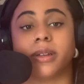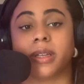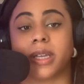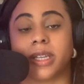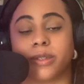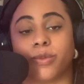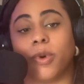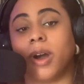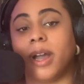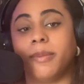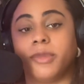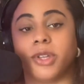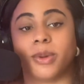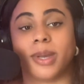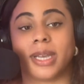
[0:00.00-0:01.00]
is what I'm
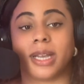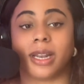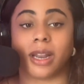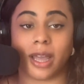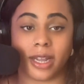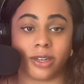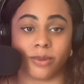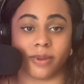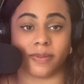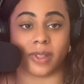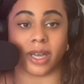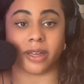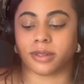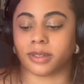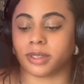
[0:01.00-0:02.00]
doing aligned with
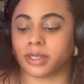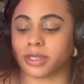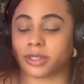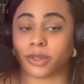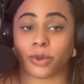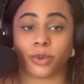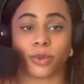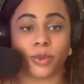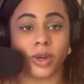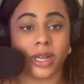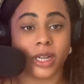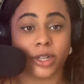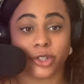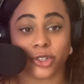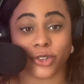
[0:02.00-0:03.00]
that? So
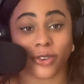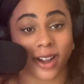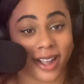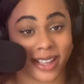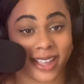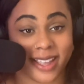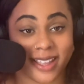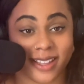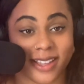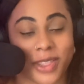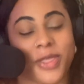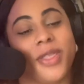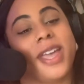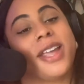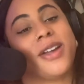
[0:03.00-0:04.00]
try it,
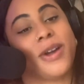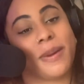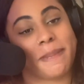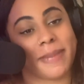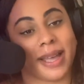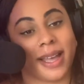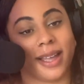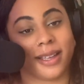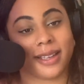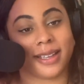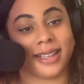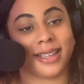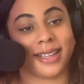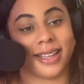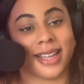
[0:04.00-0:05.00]
then come
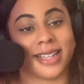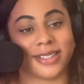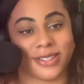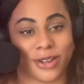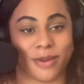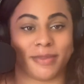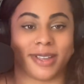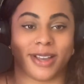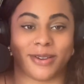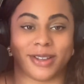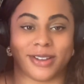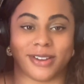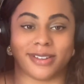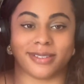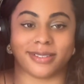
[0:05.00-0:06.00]
back and tell me how it
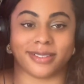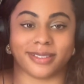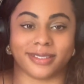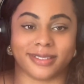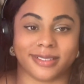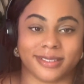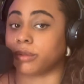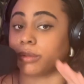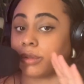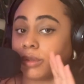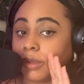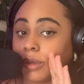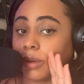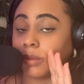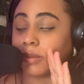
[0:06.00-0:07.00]
goes.
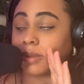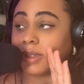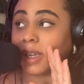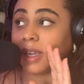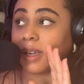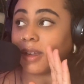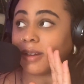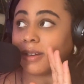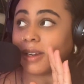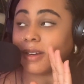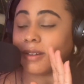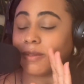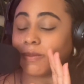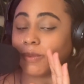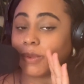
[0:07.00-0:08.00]
Don't say I
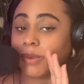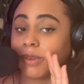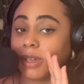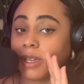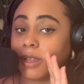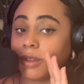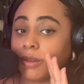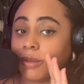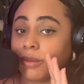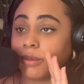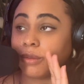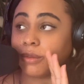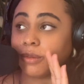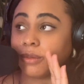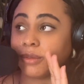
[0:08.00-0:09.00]
didn't warn
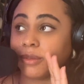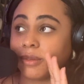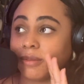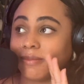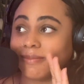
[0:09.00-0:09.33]
you.